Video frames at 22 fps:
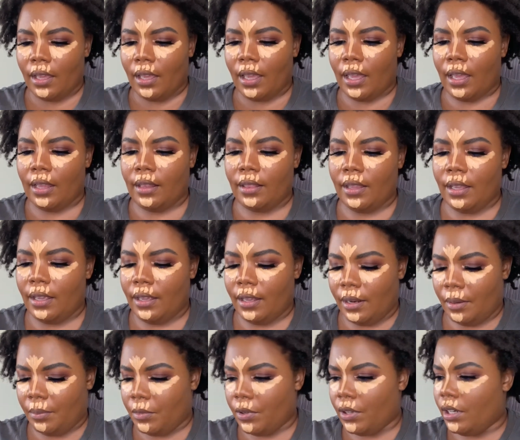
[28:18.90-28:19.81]
and then
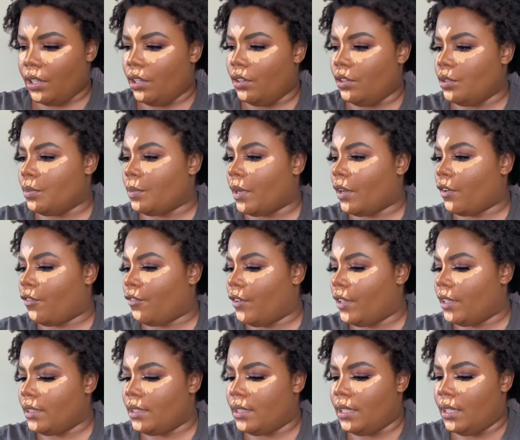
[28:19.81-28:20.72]
I'm gonna use my
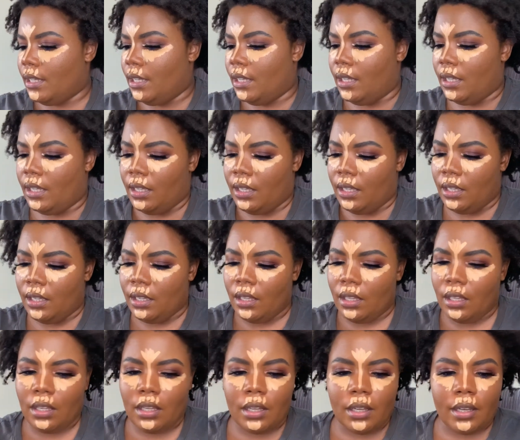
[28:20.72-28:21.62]
Fenty
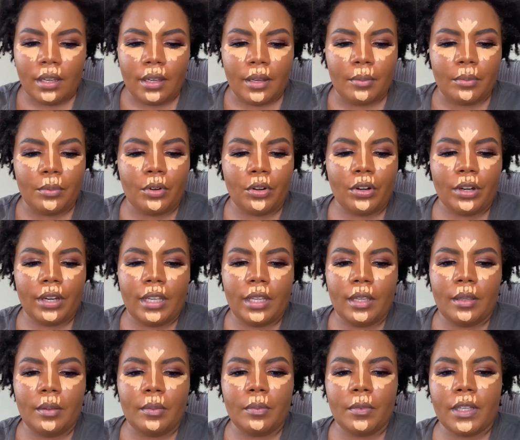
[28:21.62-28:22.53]

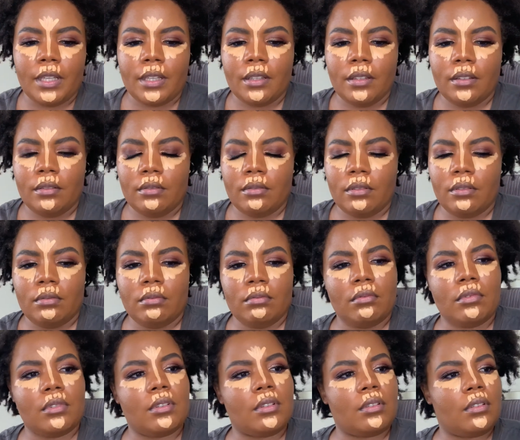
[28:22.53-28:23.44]
cream
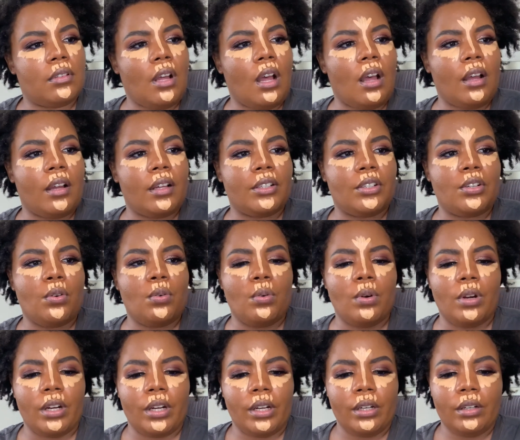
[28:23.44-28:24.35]

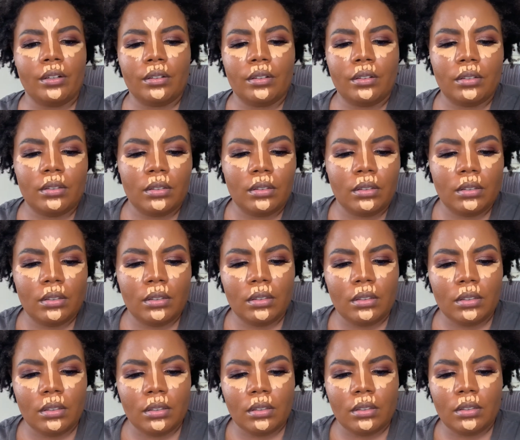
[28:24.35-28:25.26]
contour
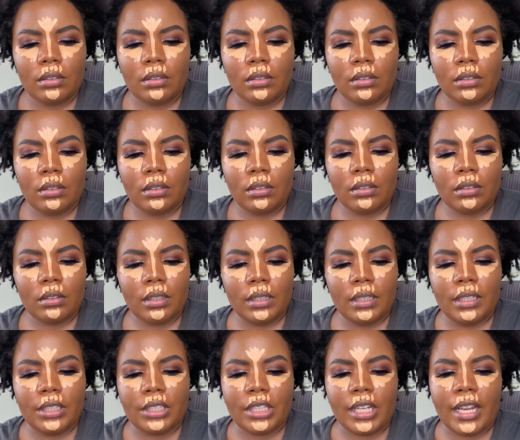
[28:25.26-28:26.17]
in
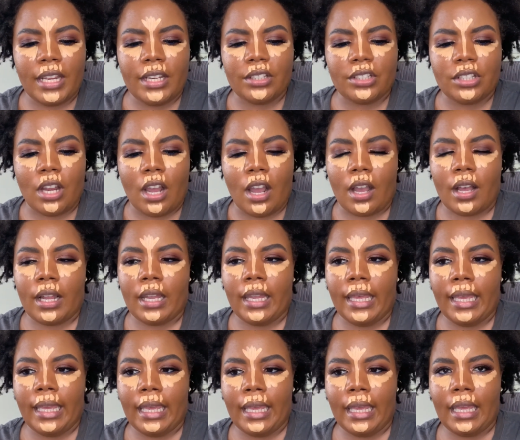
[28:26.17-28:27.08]
the shade
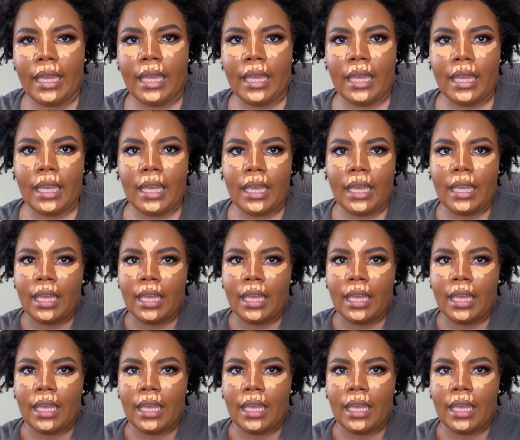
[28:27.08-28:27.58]
Chocolate.